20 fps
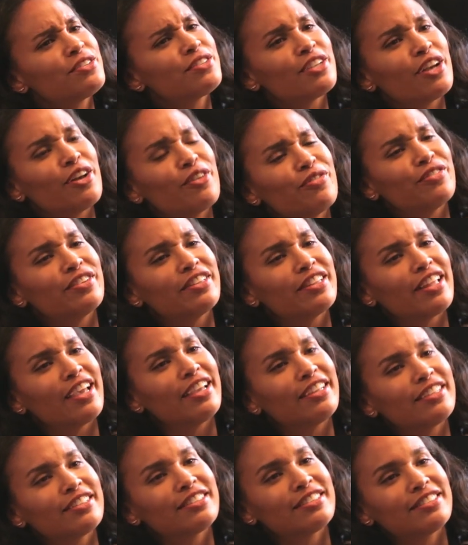yourself in
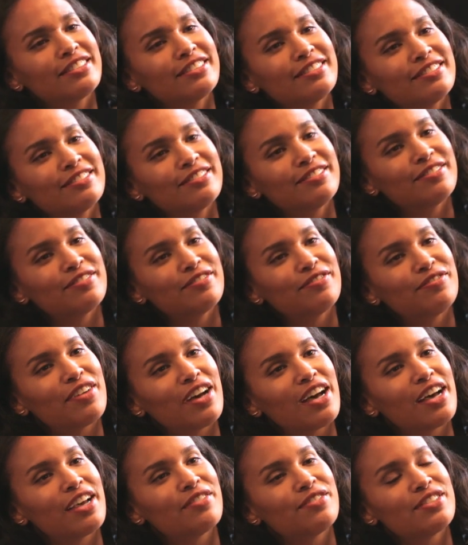like
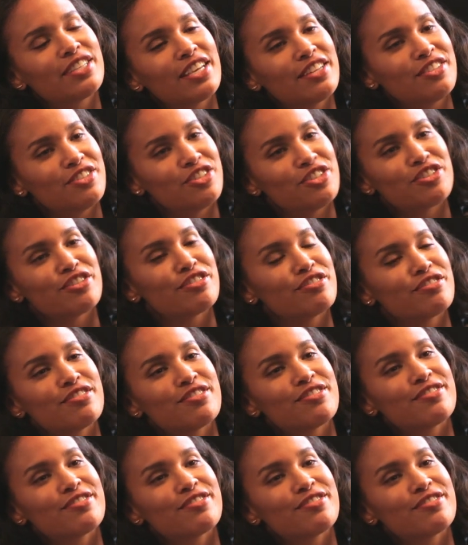five, ten years?